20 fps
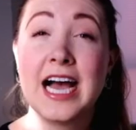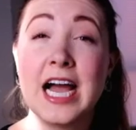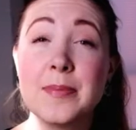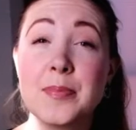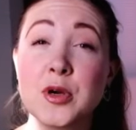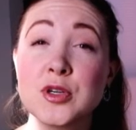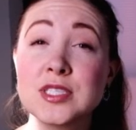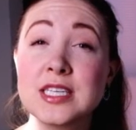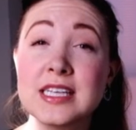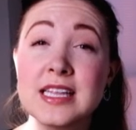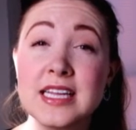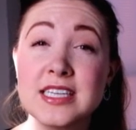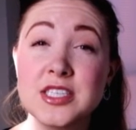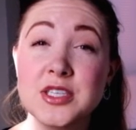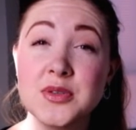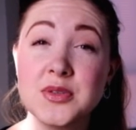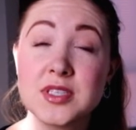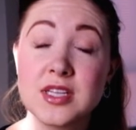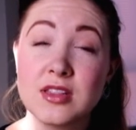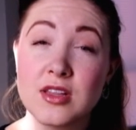I personally like to
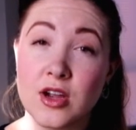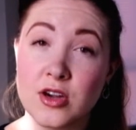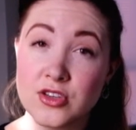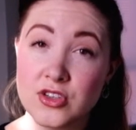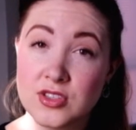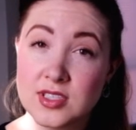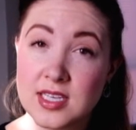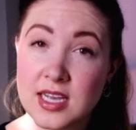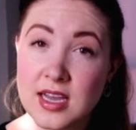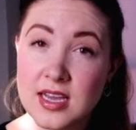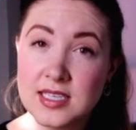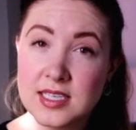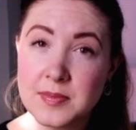use the larger size.